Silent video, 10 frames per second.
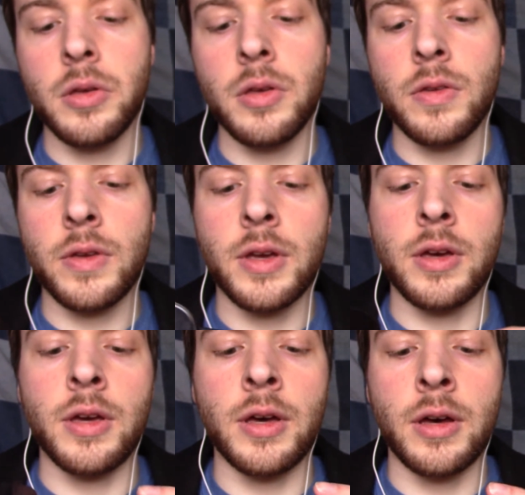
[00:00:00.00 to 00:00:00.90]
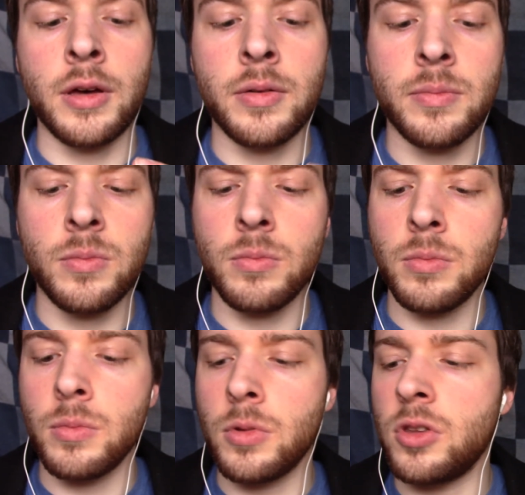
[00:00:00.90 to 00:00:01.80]
It's like a
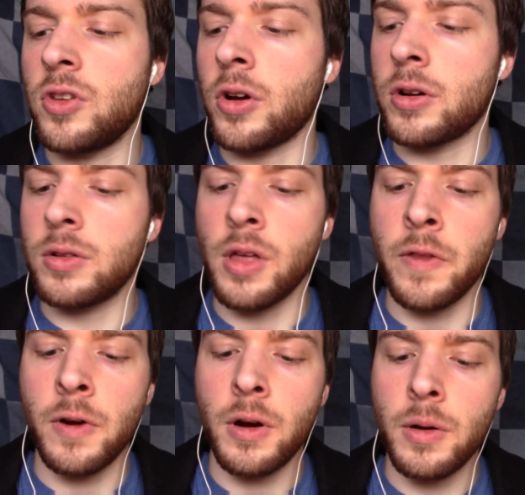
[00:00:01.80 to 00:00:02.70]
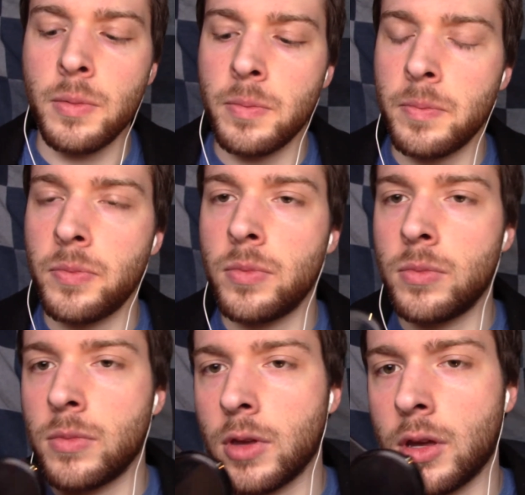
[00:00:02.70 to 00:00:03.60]
dark leather,
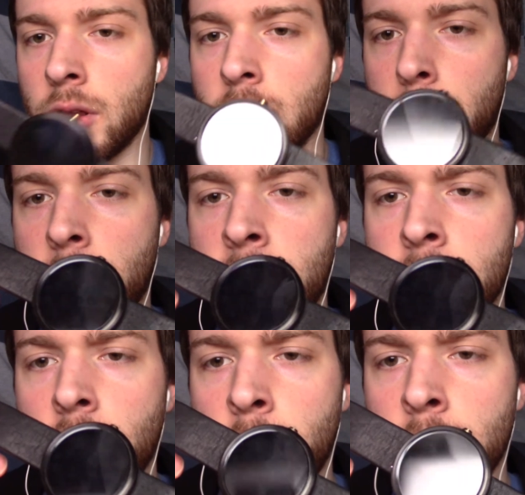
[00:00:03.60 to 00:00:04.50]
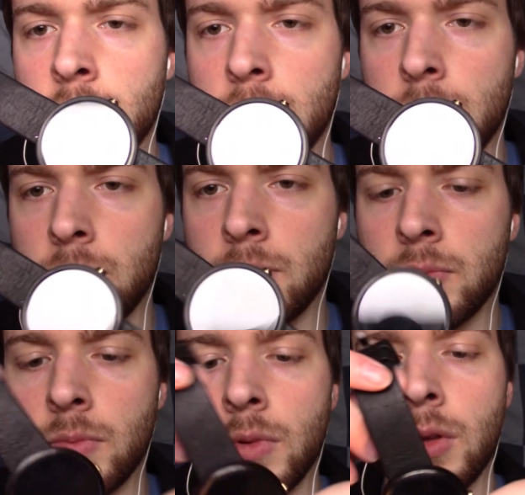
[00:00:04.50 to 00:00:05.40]
kind of like black almost.
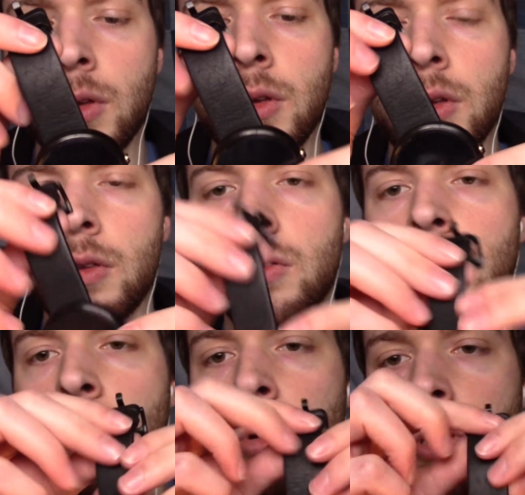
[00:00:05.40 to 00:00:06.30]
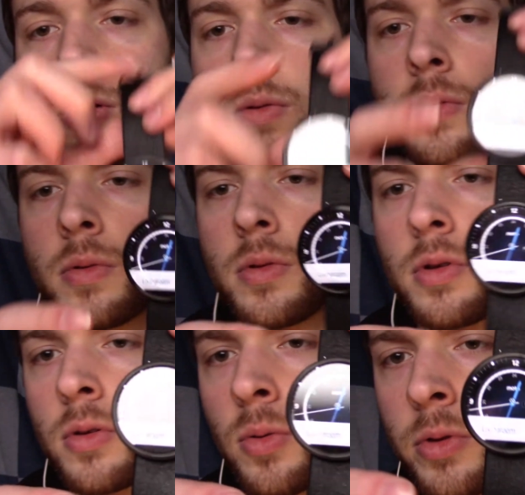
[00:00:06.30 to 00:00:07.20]
So here we go.
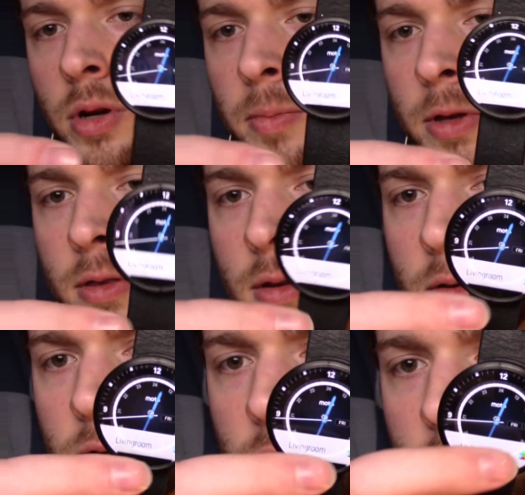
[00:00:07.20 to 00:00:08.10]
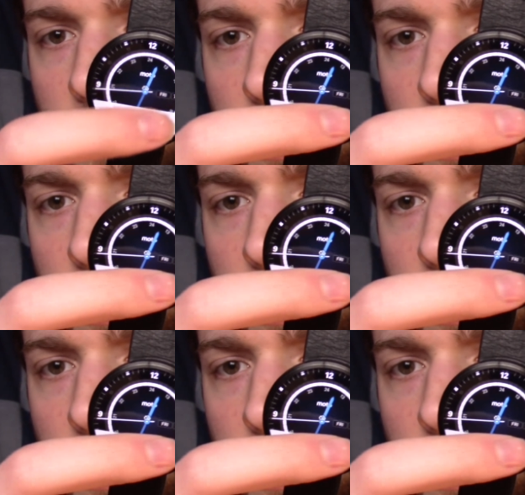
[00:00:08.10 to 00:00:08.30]
You hold it up like this.